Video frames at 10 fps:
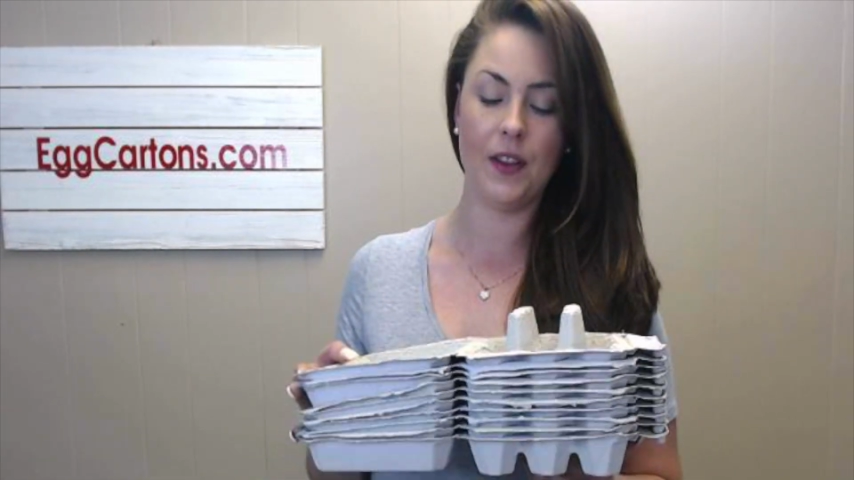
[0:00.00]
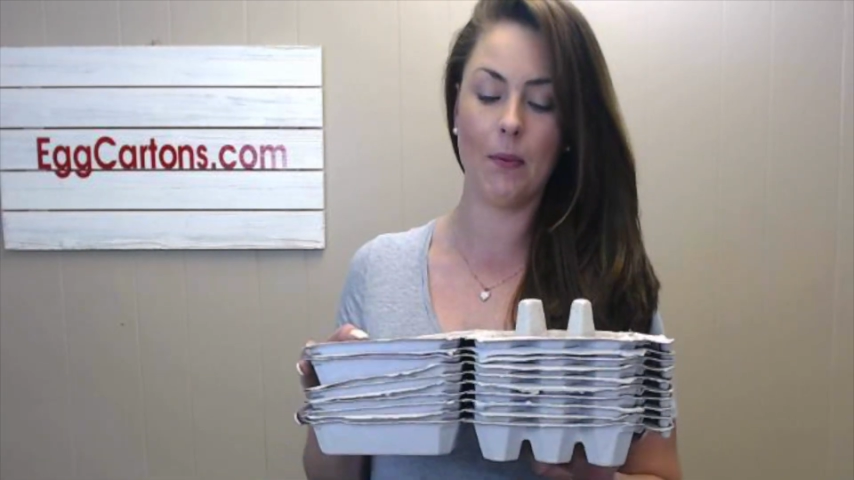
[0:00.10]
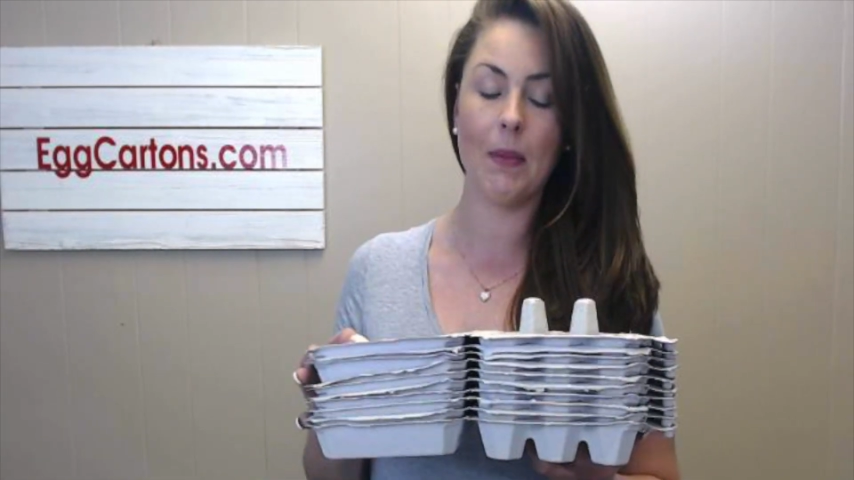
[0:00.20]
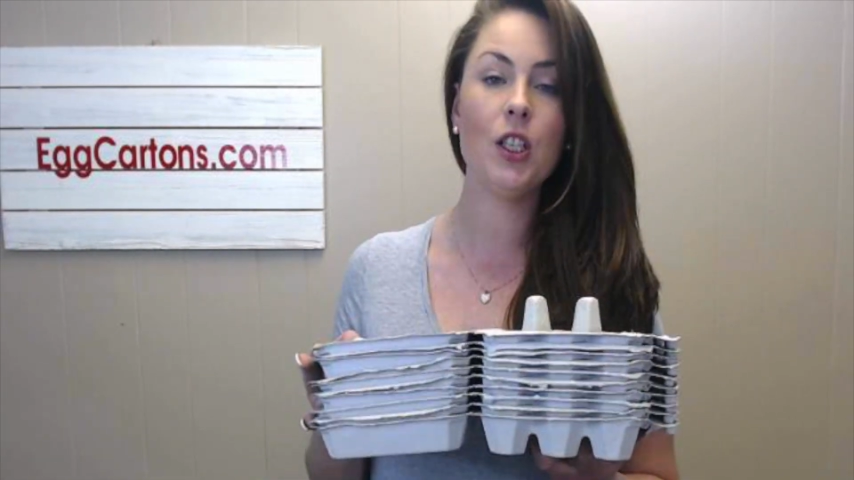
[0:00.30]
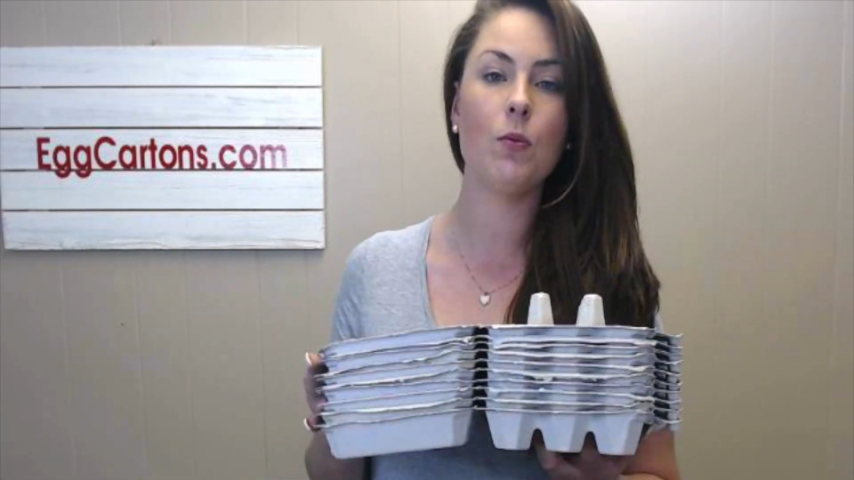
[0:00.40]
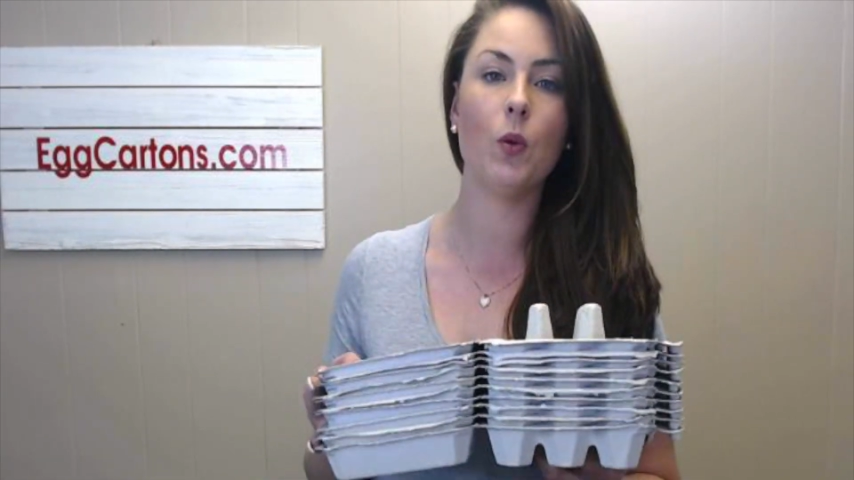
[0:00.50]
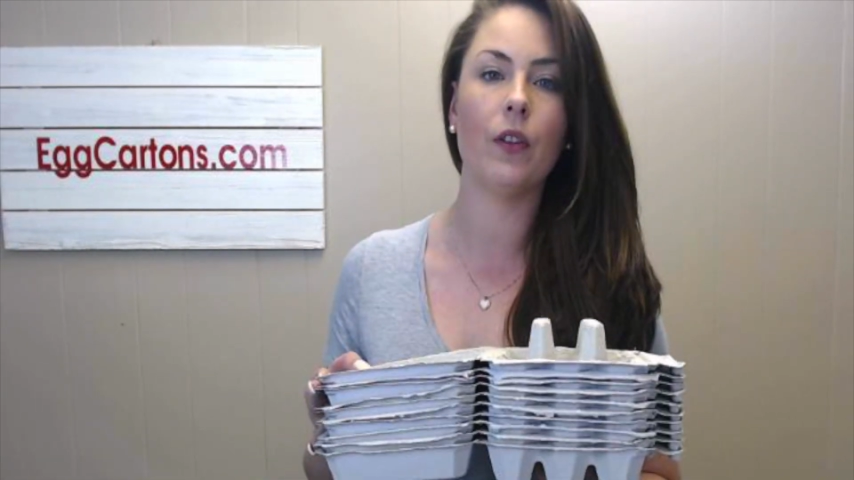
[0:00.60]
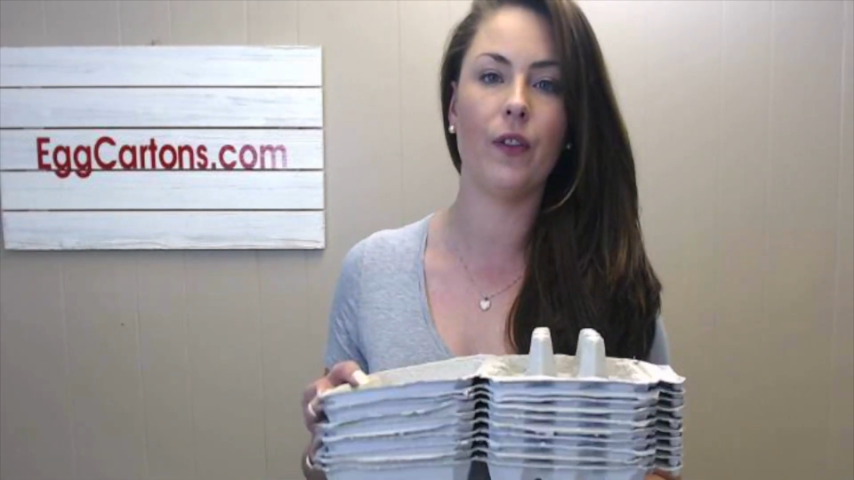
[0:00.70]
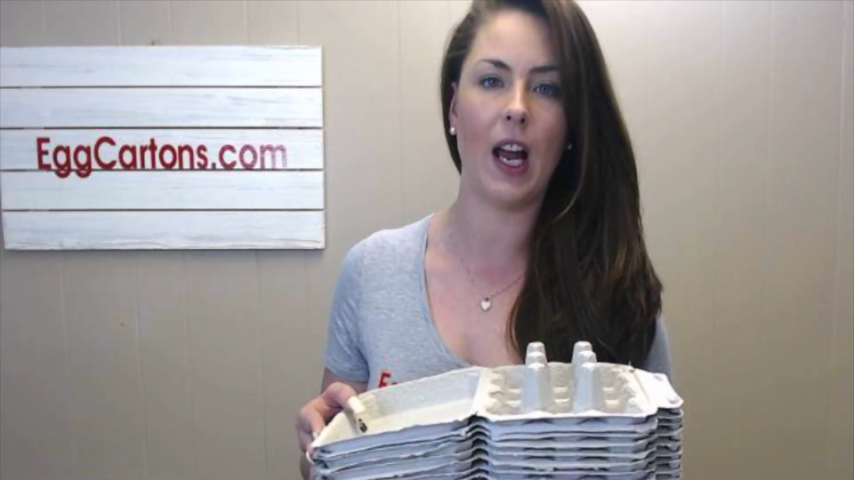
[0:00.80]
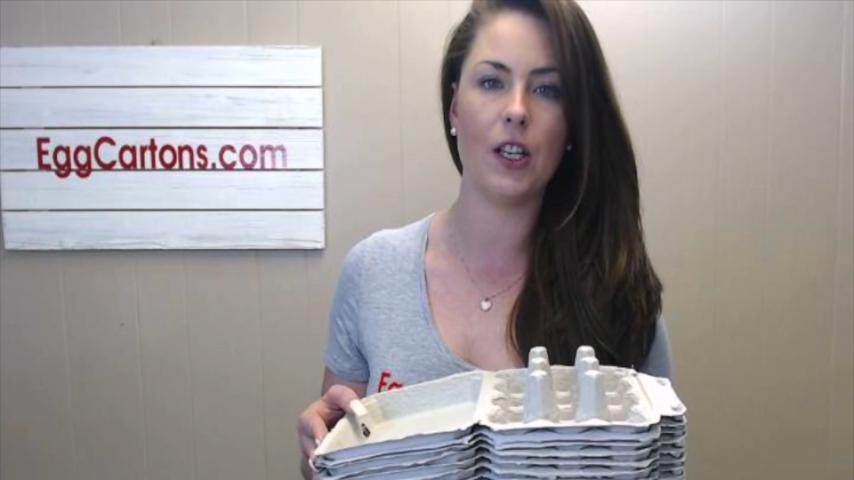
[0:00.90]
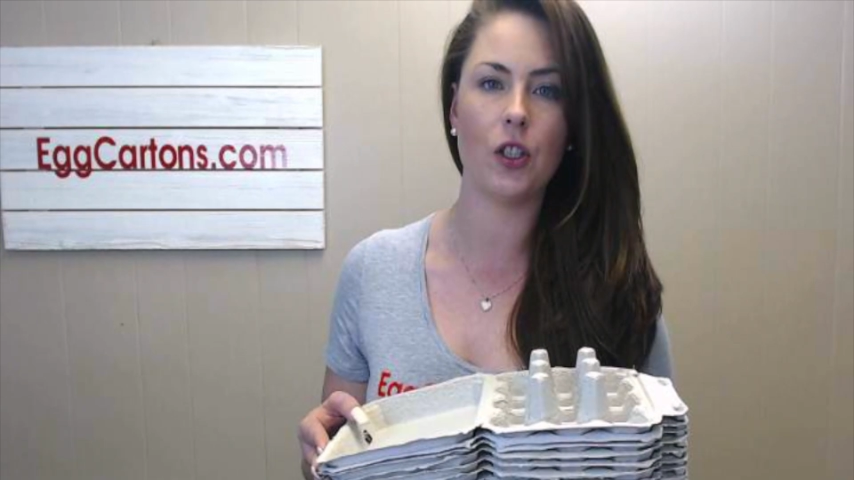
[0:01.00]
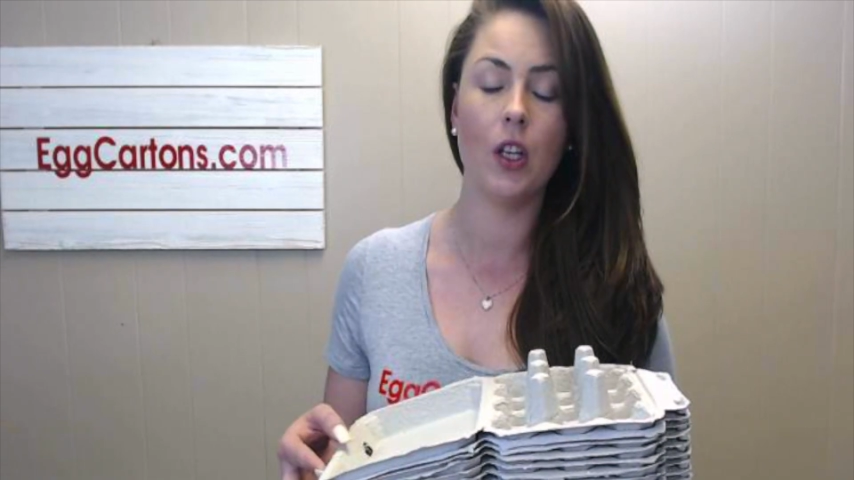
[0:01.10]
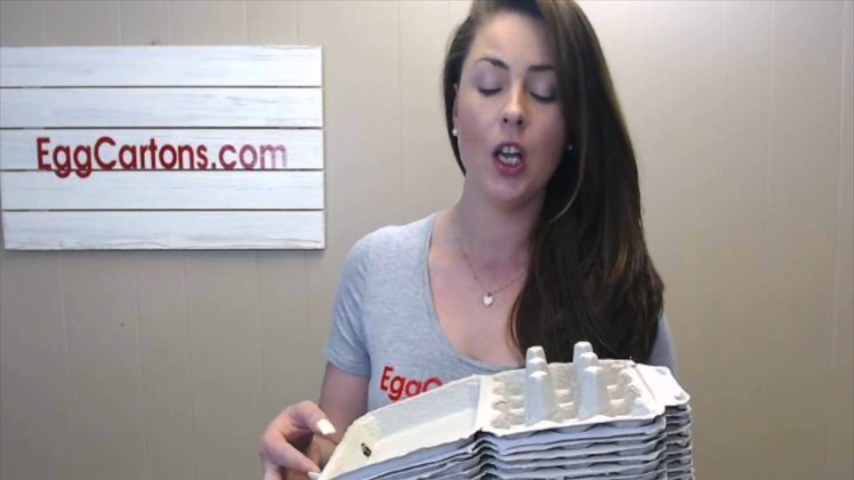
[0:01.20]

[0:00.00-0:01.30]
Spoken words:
they're much more fragile.